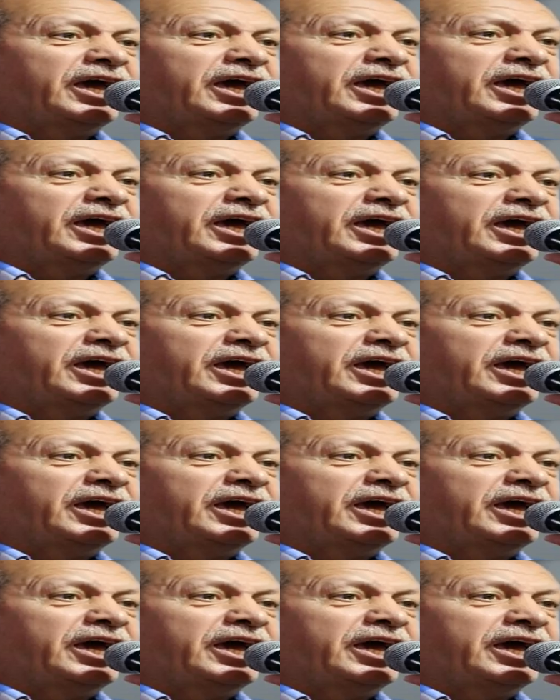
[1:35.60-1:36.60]

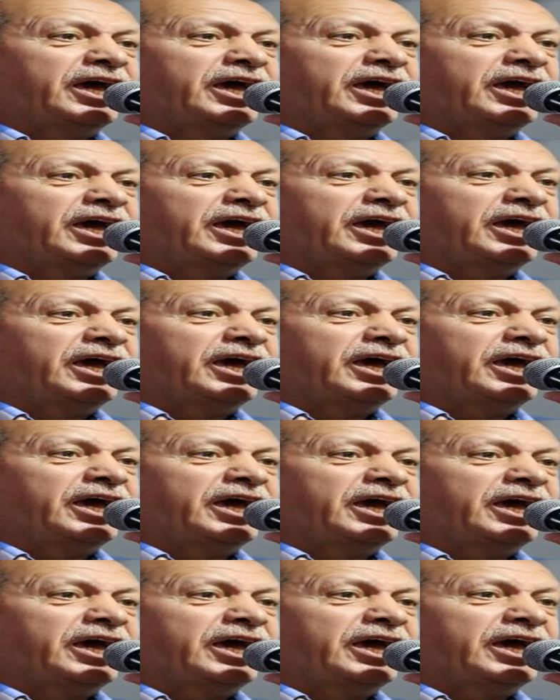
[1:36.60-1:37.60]

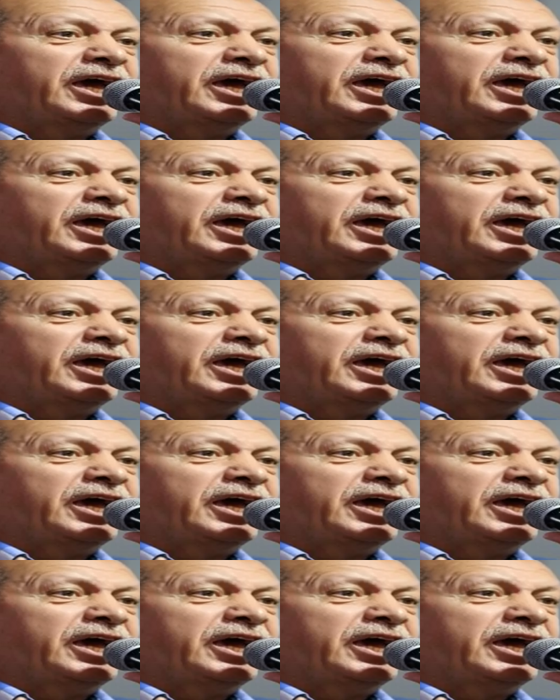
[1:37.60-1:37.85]
(no one is talking)